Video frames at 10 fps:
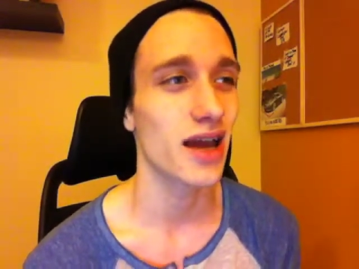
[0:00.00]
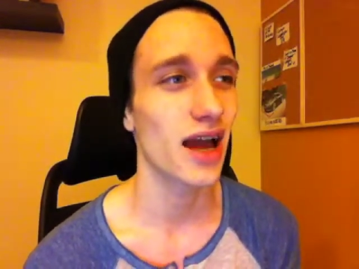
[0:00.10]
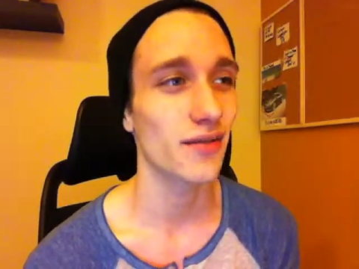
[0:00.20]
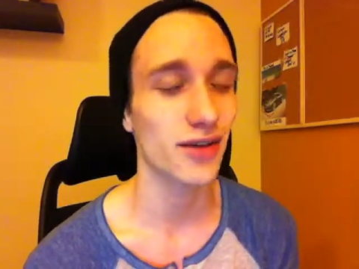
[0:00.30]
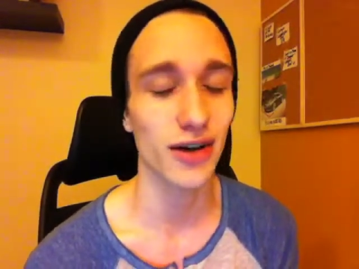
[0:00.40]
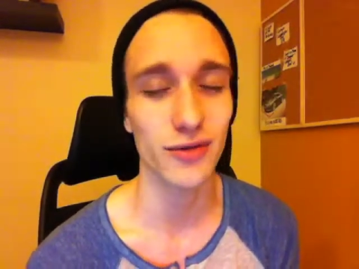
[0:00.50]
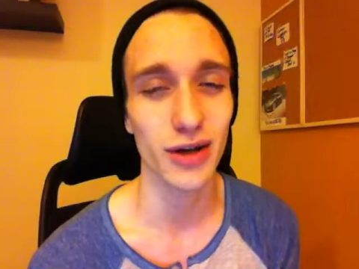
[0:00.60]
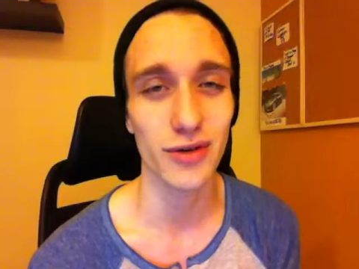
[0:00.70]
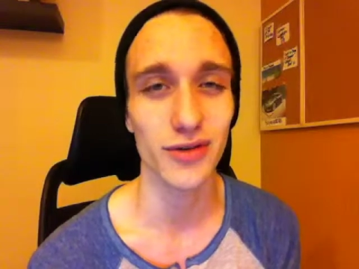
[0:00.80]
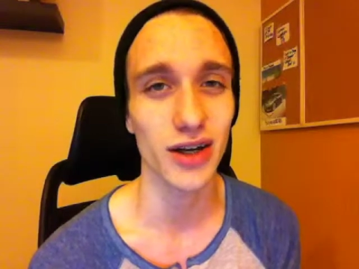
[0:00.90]
having gotten
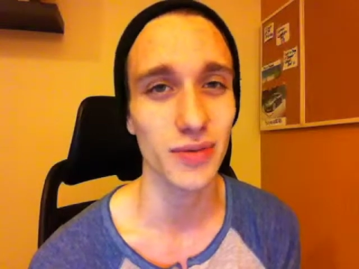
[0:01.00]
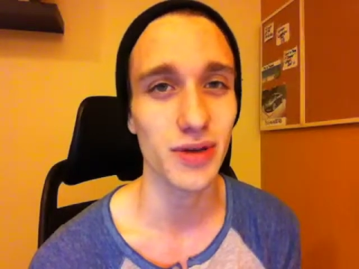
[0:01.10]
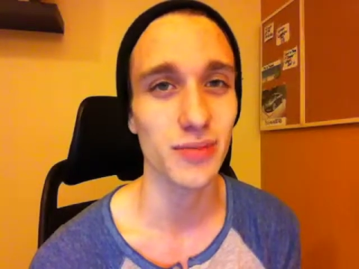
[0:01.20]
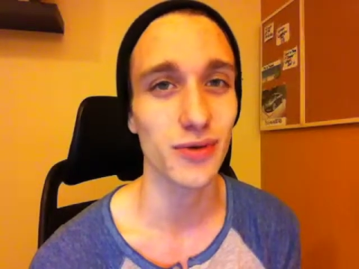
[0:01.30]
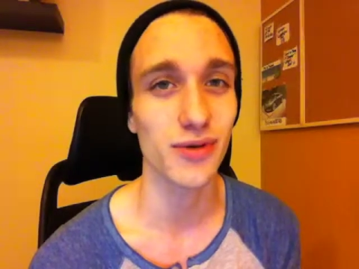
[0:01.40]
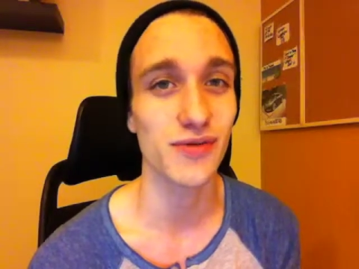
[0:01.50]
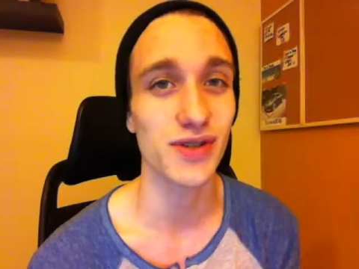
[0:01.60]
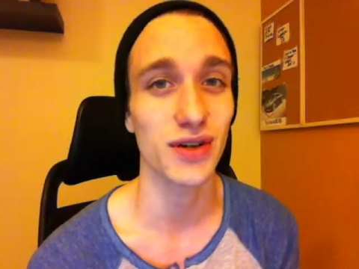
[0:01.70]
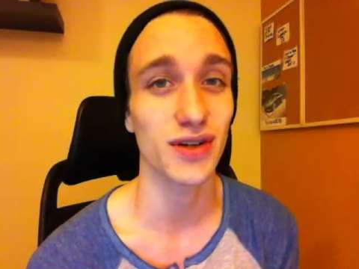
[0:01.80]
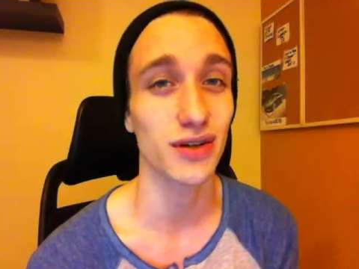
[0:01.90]
around a lot of people who have
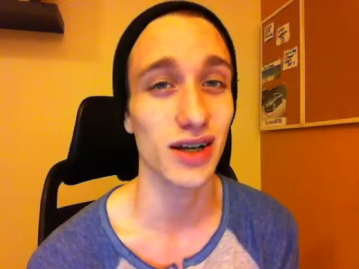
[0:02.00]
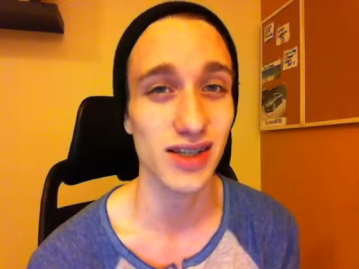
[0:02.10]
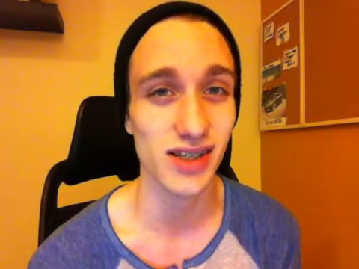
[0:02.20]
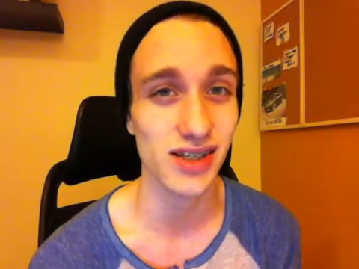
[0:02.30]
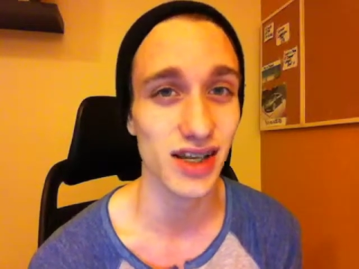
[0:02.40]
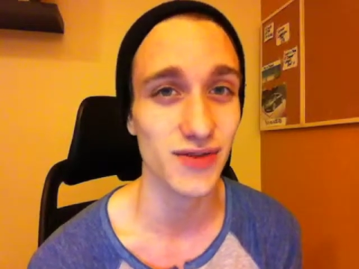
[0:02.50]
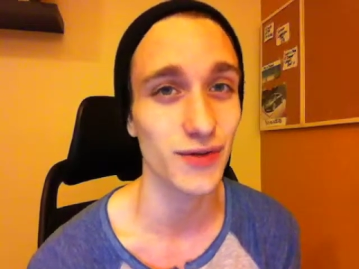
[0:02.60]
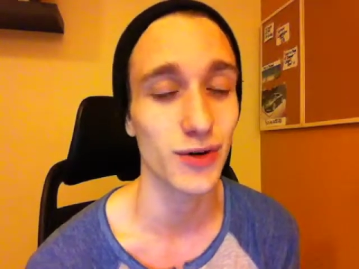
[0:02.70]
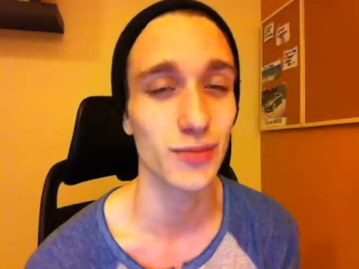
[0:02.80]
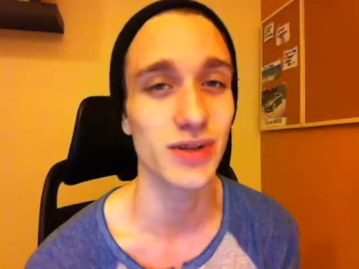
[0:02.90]
started a lot of
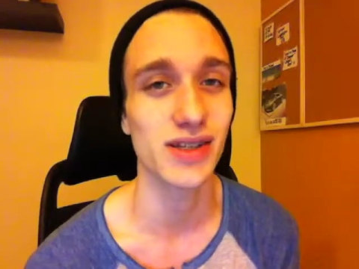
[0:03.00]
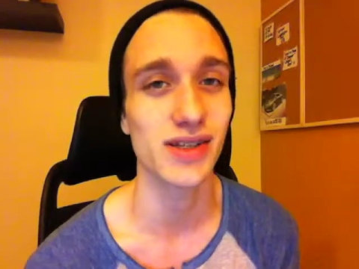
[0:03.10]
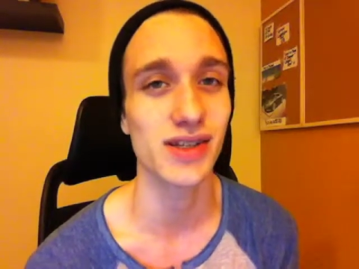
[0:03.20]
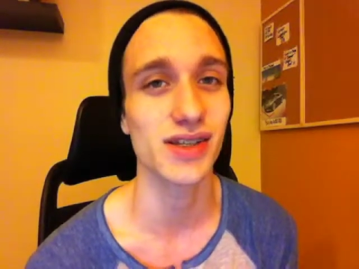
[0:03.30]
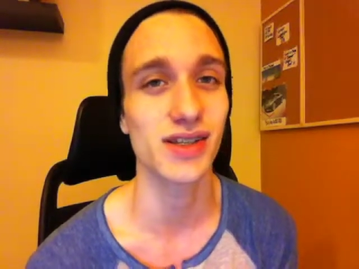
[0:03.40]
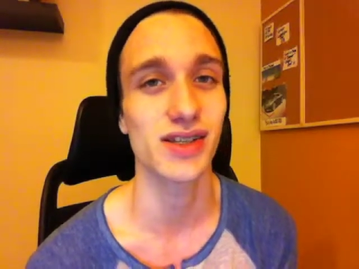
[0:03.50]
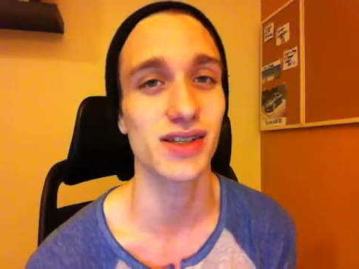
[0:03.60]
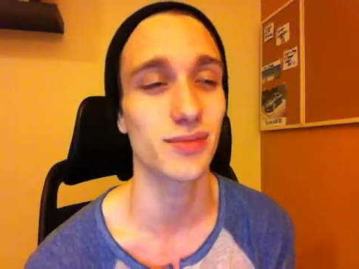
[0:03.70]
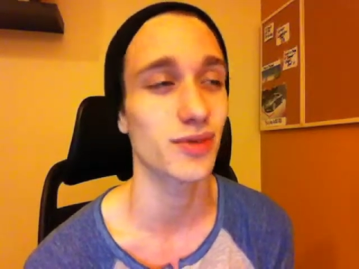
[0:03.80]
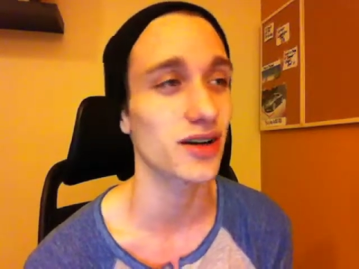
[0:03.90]
successful home businesses and
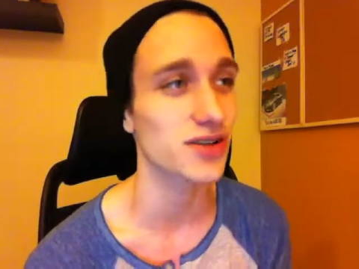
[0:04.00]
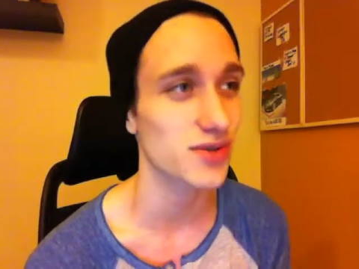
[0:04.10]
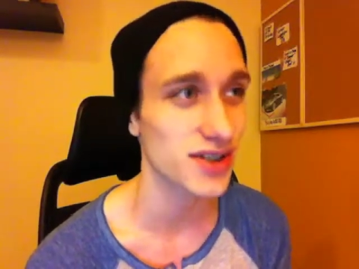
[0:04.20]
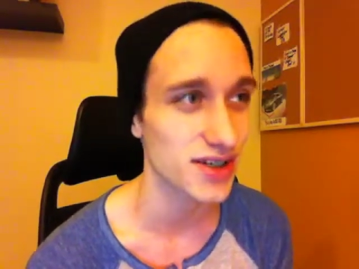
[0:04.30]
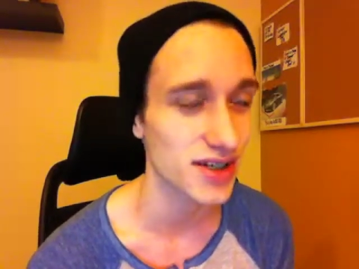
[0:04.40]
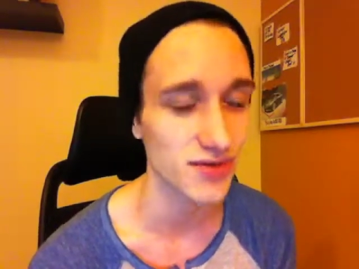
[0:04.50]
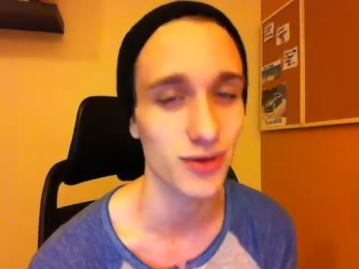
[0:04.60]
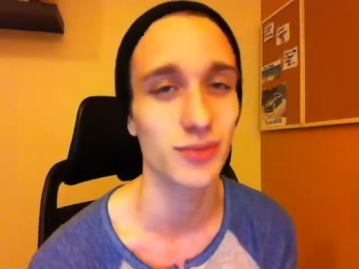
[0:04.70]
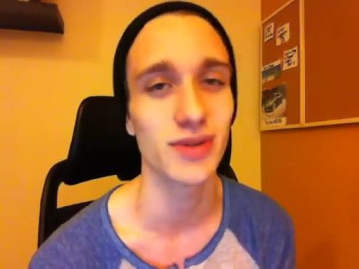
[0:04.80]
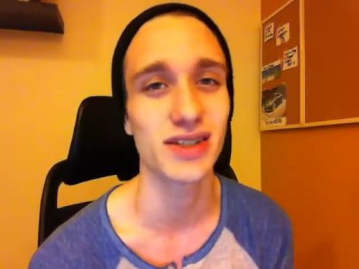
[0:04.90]
some not so
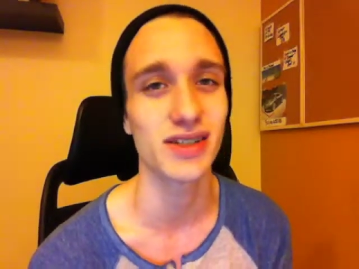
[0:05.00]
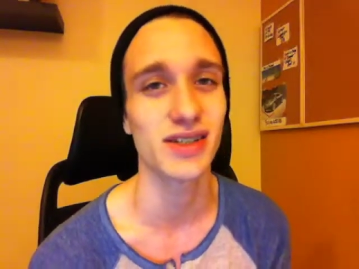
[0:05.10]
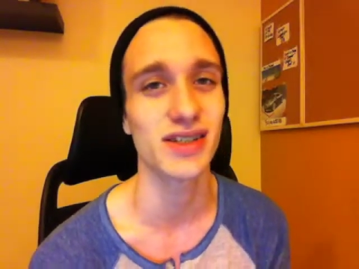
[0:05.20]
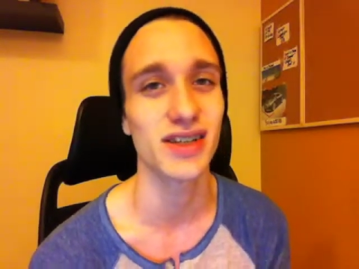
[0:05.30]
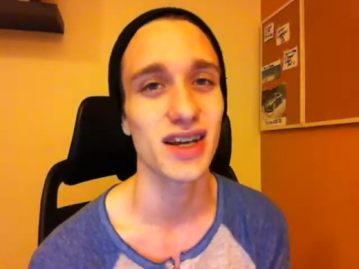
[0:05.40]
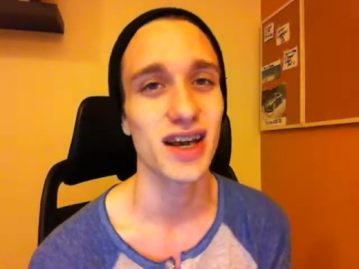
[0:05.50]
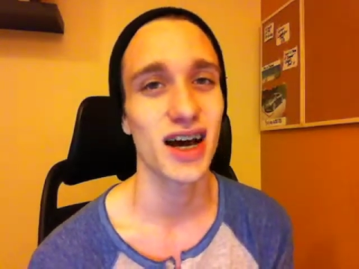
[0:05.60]
successful home businesses,